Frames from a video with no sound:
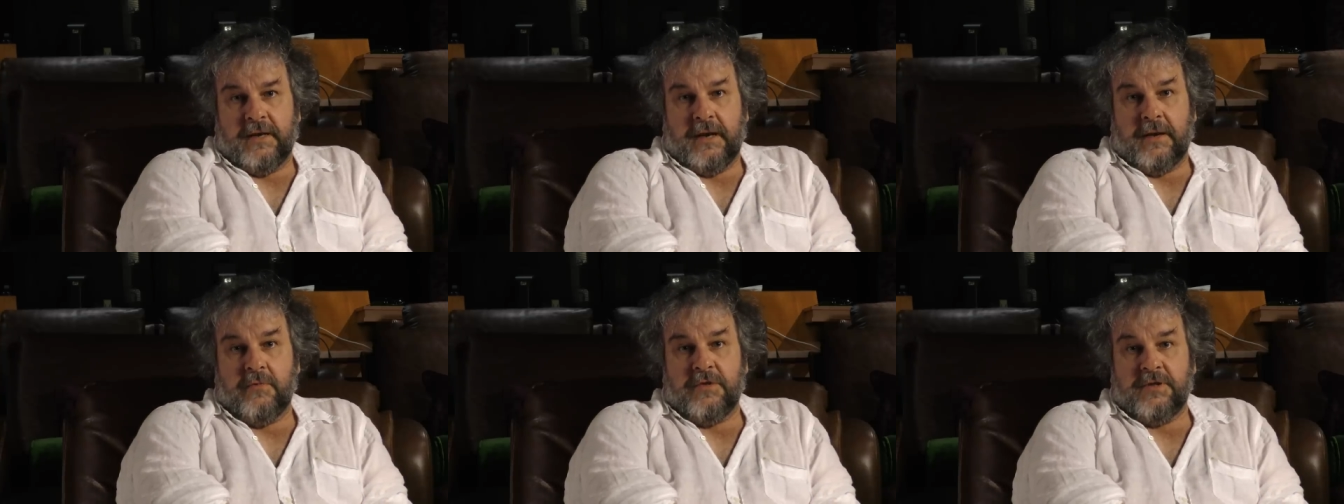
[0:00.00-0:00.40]

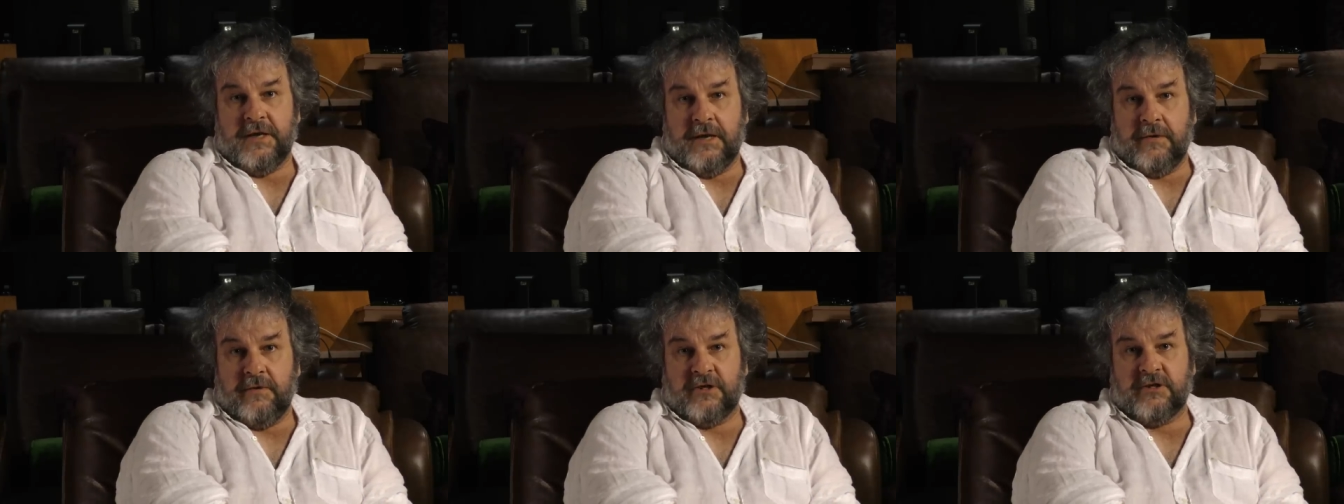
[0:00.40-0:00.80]
and were
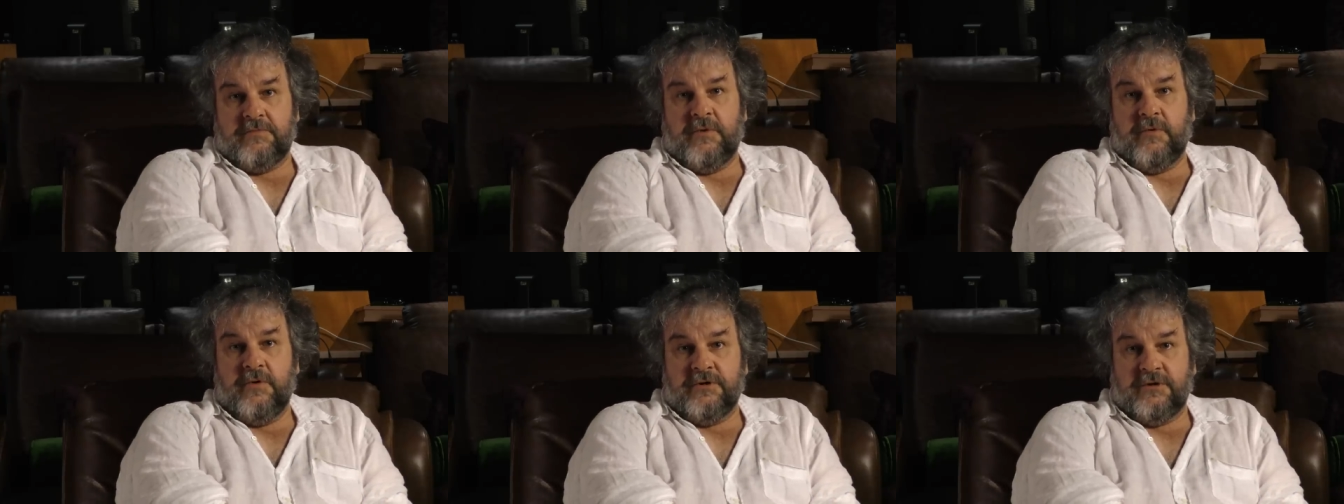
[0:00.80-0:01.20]
there and
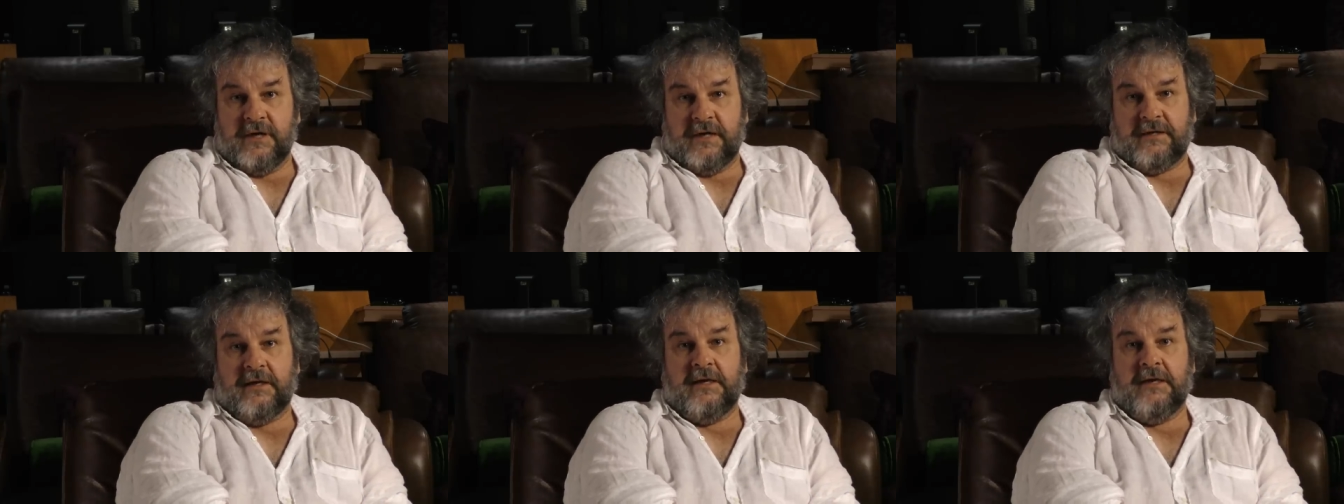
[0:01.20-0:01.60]
experienced what
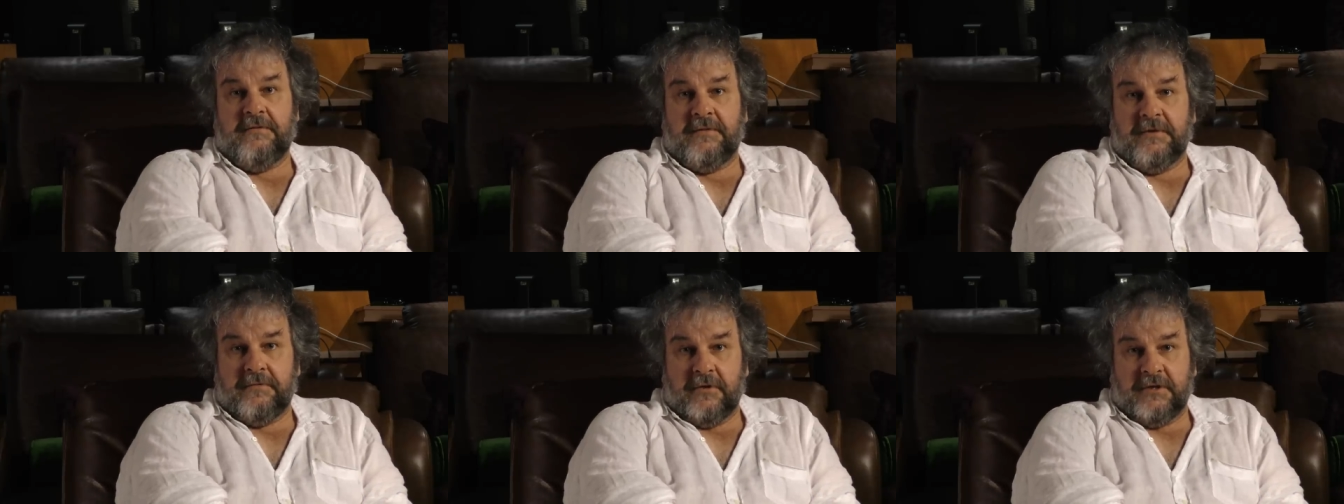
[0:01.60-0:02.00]
they had to
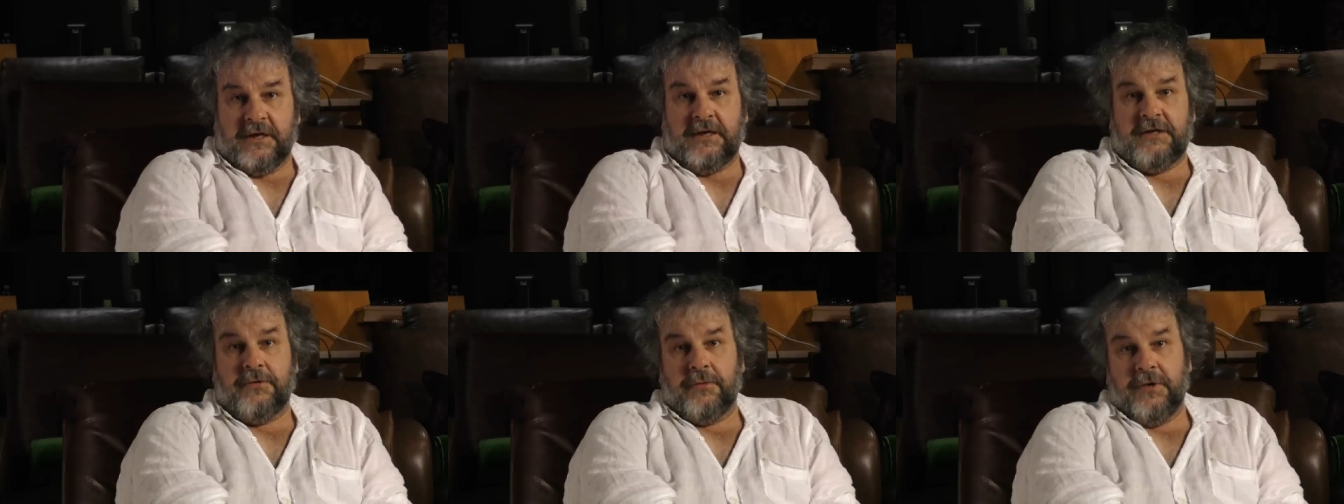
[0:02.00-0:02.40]
live it, what they
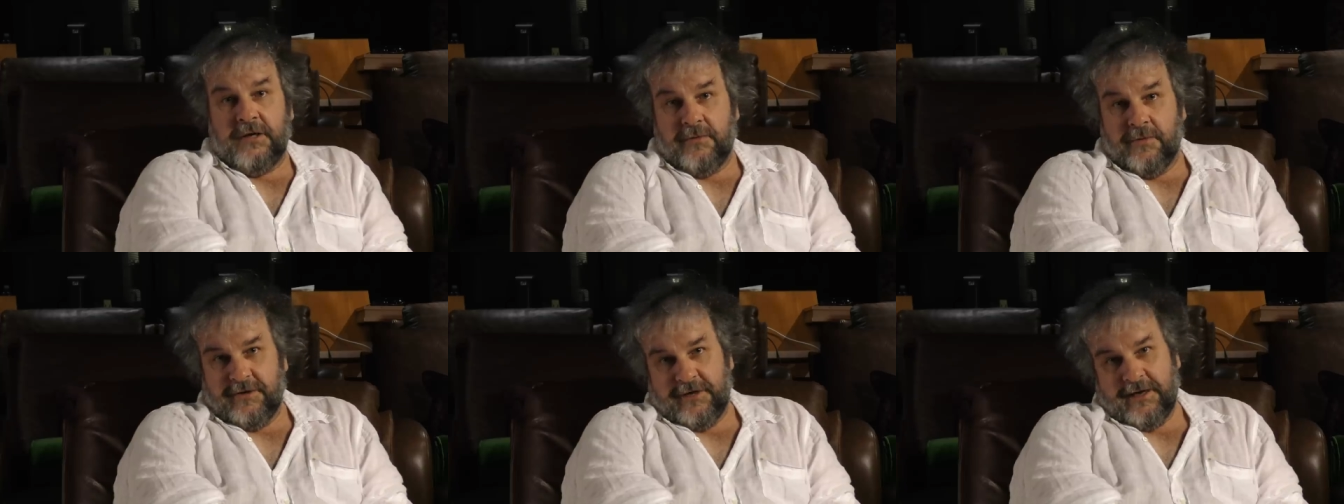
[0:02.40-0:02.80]
had to
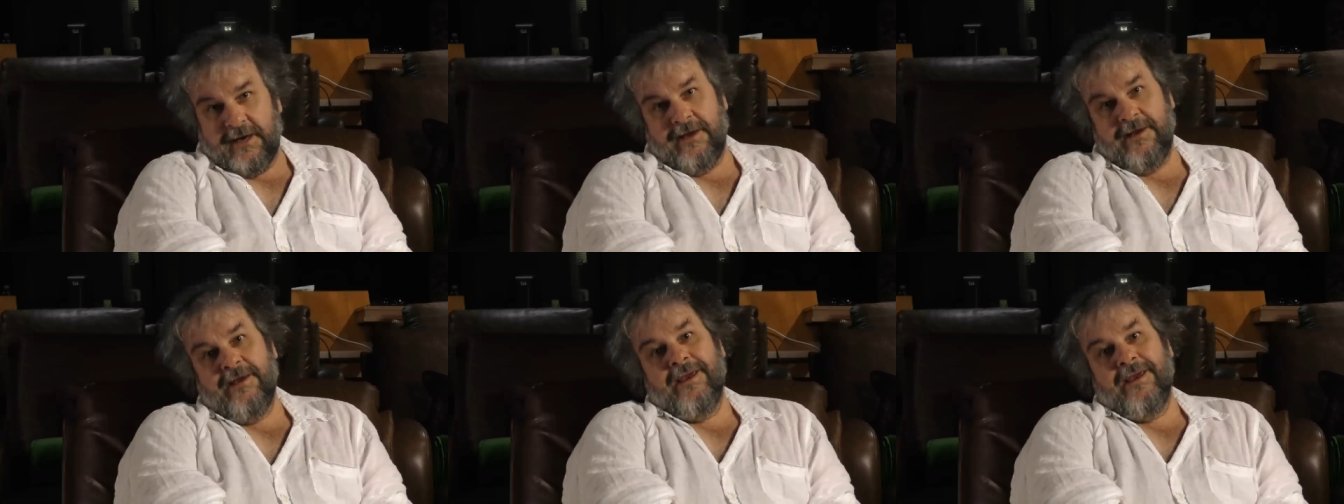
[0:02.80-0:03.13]
eat, what they,